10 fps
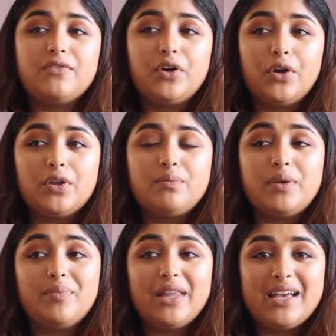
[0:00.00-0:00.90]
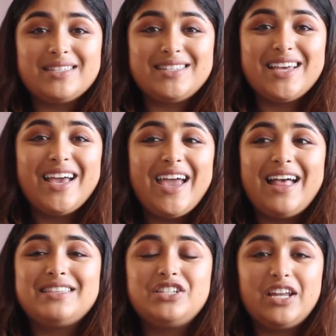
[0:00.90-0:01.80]
of the earth be blessed."
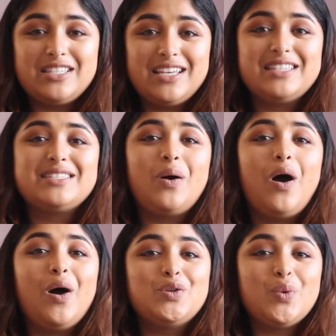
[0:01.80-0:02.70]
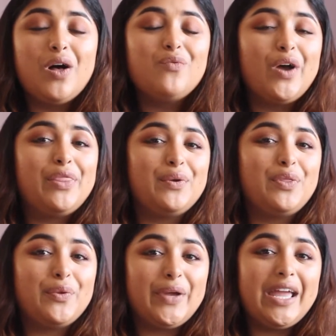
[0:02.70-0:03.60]
And that's Genesis 12,
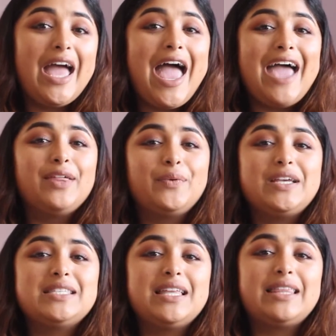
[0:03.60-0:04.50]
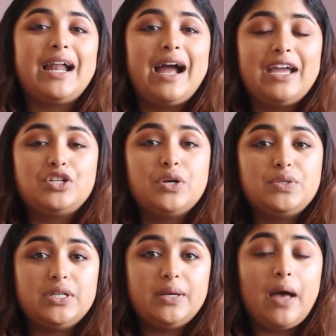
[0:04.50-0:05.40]
1-3. And the reason that I chose
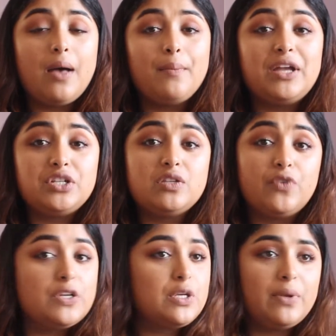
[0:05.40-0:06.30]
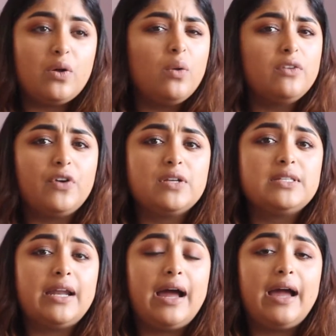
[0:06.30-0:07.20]
to mention this verse, it's going to be the only verse
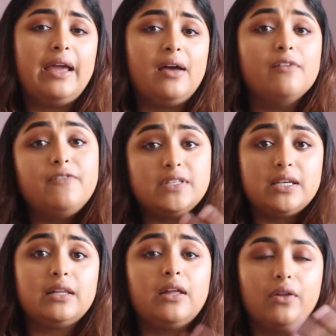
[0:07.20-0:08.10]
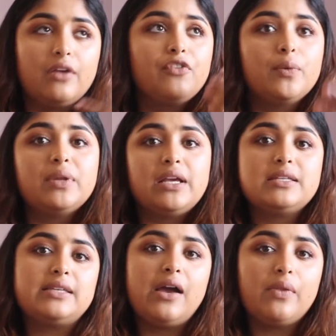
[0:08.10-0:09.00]
that I physically or verbally
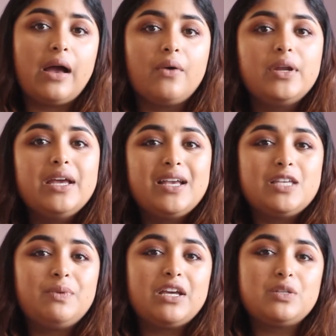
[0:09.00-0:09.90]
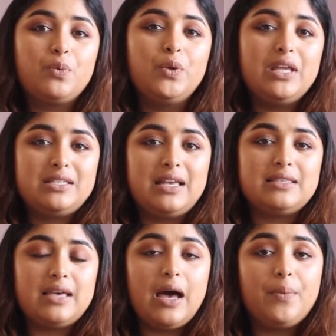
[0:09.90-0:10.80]
say out loud, is because it really
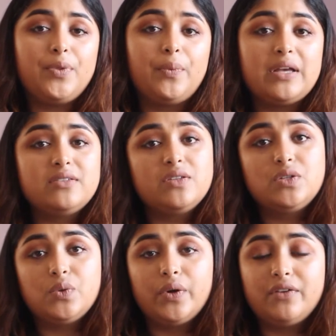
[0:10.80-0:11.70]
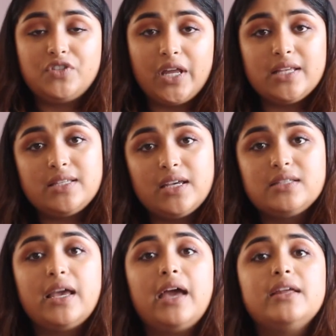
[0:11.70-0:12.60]
sets up the rest of the story of
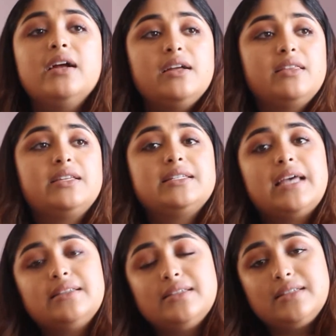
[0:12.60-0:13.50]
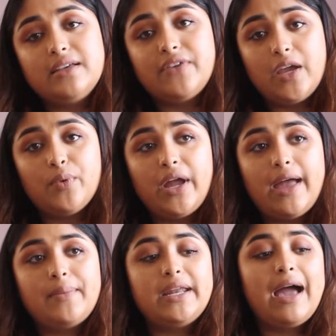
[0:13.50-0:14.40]
Genesis and the descendancy of
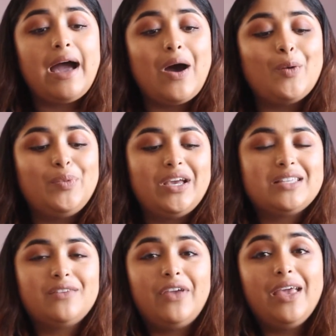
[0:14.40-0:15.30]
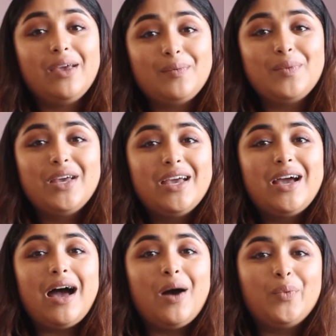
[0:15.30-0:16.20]
Abraham, and how because of him
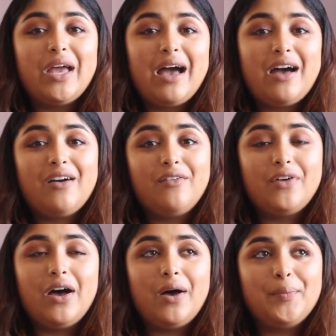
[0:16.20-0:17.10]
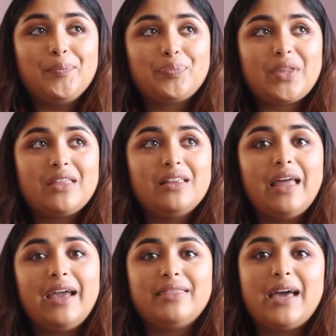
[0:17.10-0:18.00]
we have the
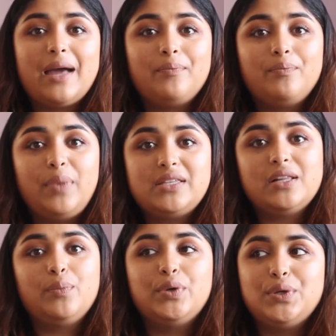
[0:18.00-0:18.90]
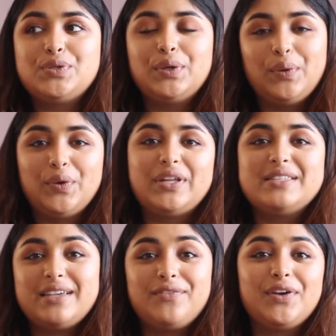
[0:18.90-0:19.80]
line that basically produced our Lord and
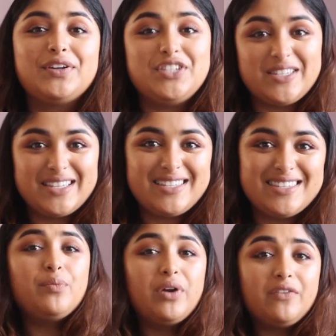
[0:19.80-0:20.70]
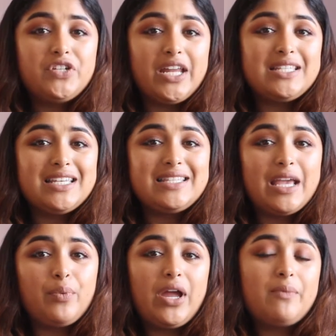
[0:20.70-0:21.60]
Savior, Jesus. The book of Genesis,
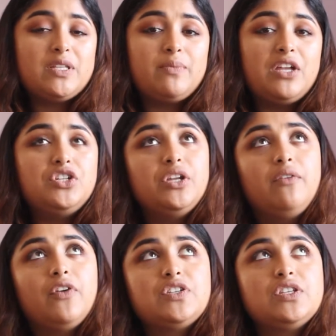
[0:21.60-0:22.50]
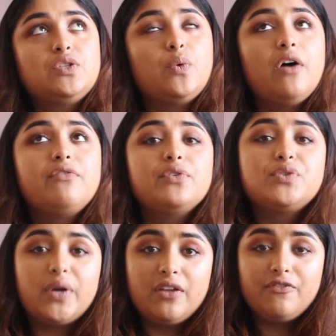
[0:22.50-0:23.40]
Abraham is mentioned in verses
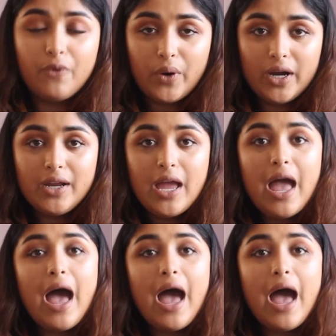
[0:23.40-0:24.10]
12-24.